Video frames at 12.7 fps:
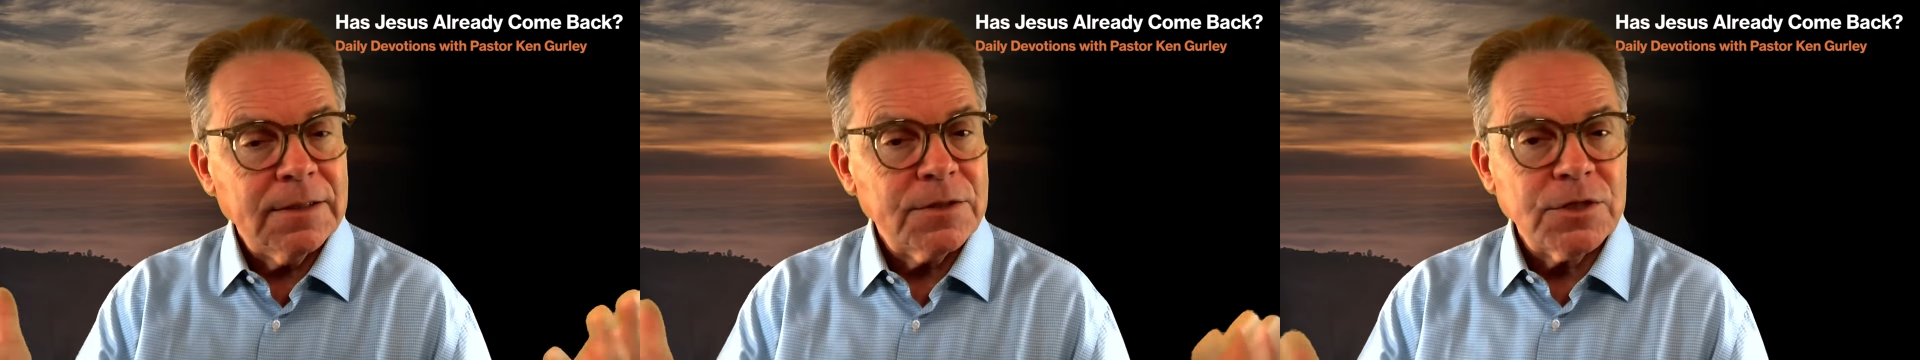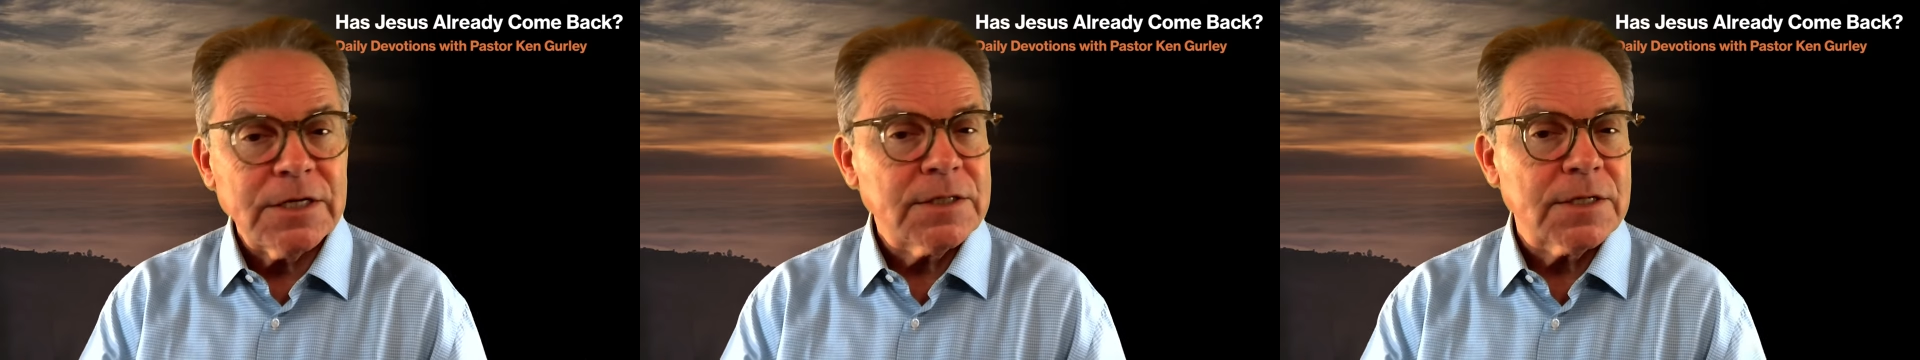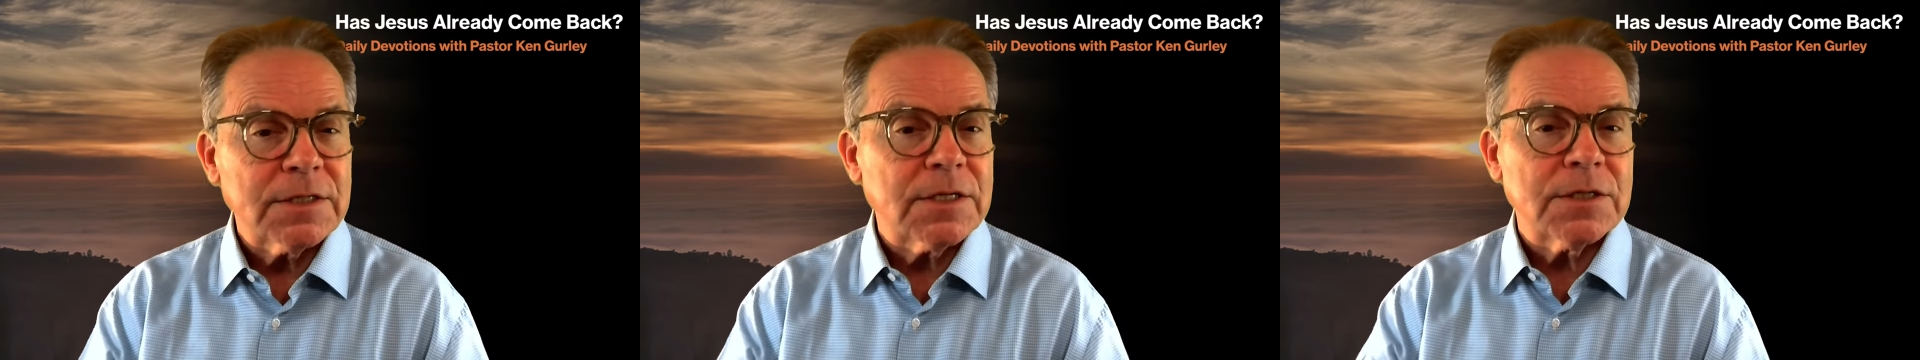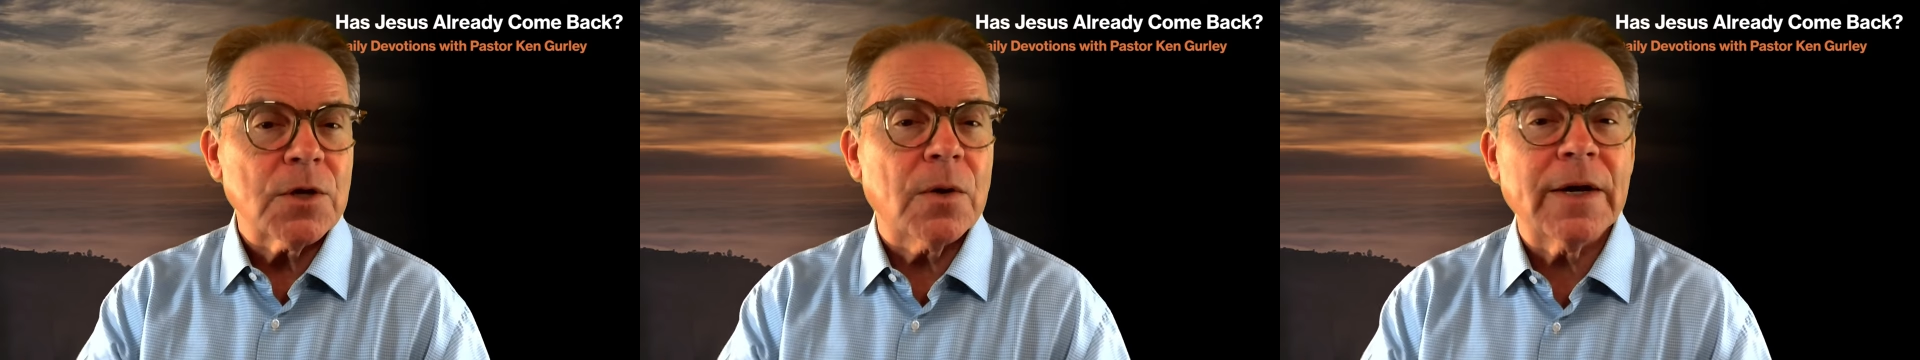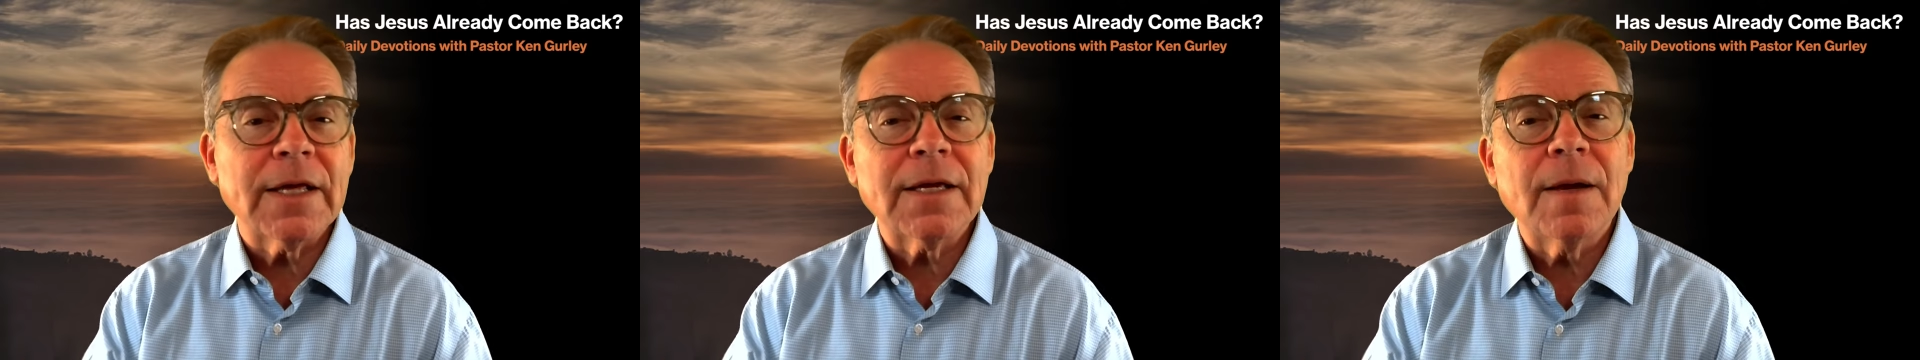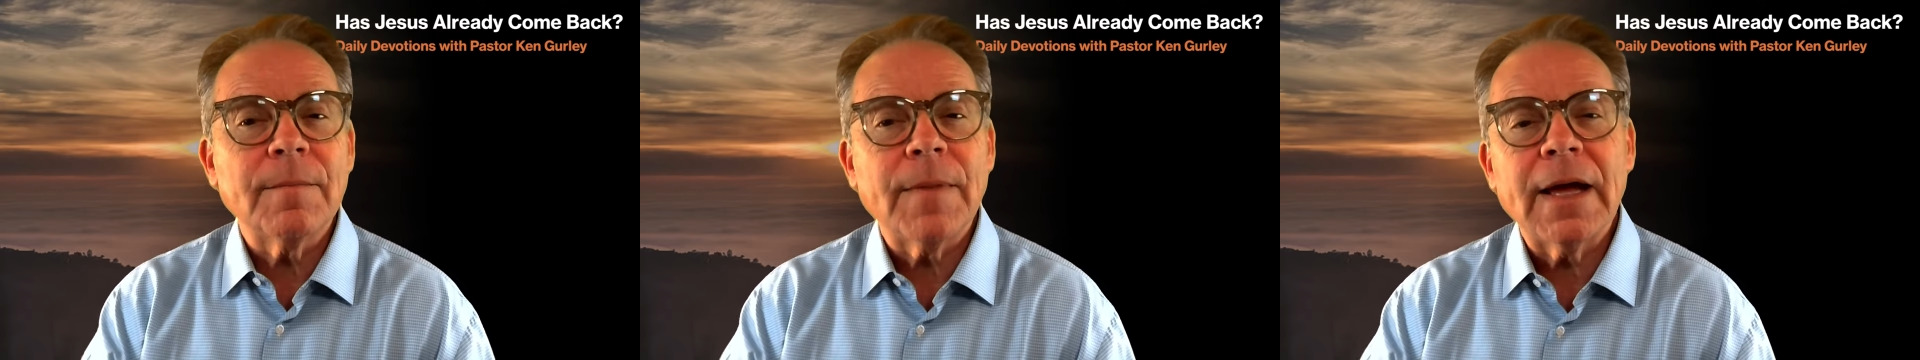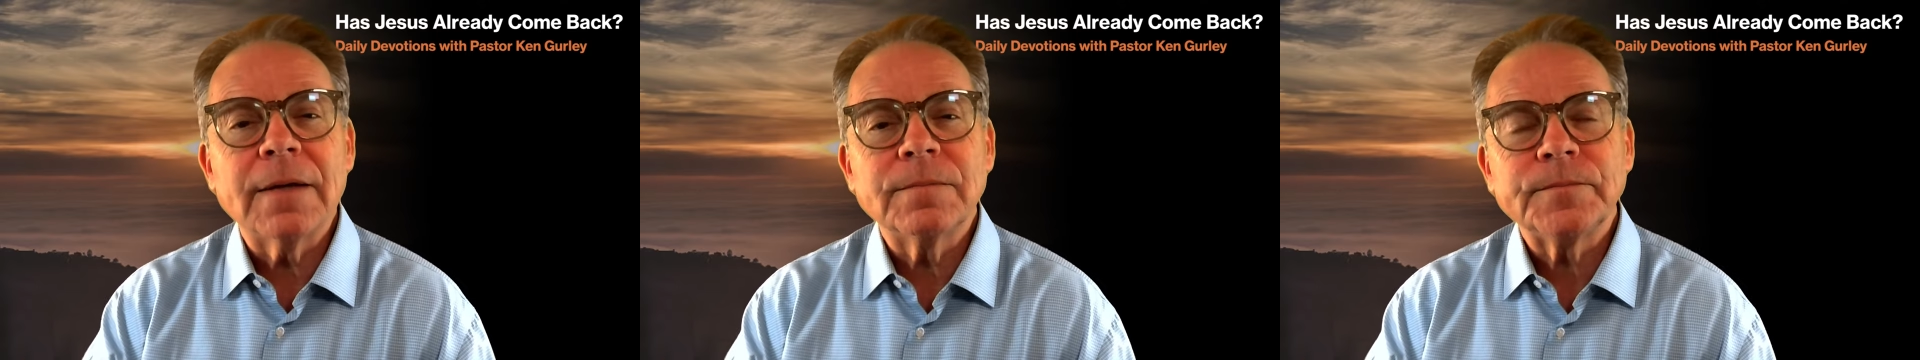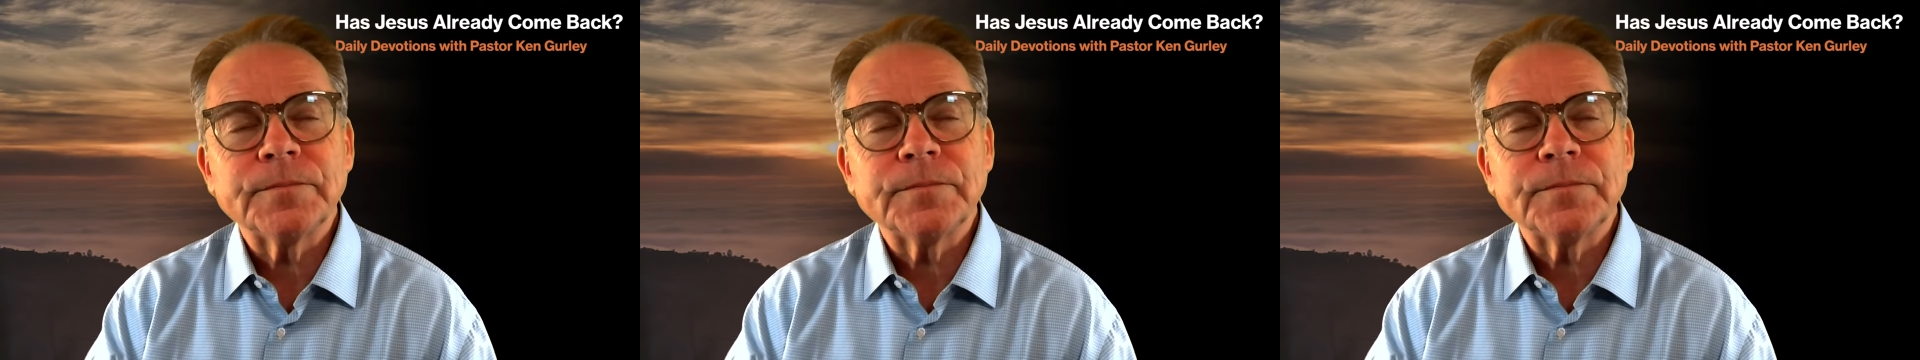Jesus has already come back.